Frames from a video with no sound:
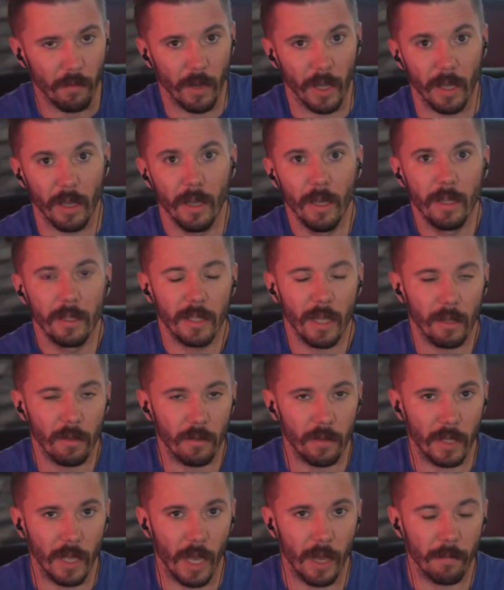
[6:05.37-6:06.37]
Anyway,
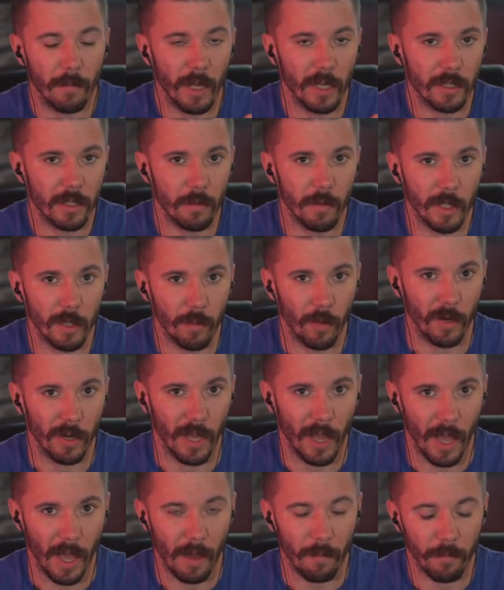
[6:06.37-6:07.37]
download the app,
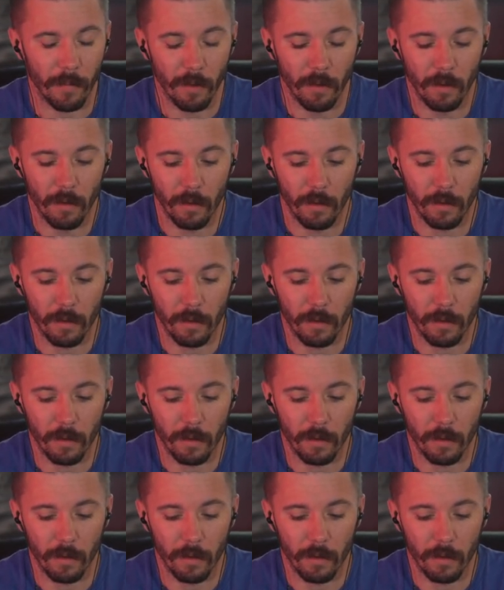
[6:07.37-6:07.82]
!app.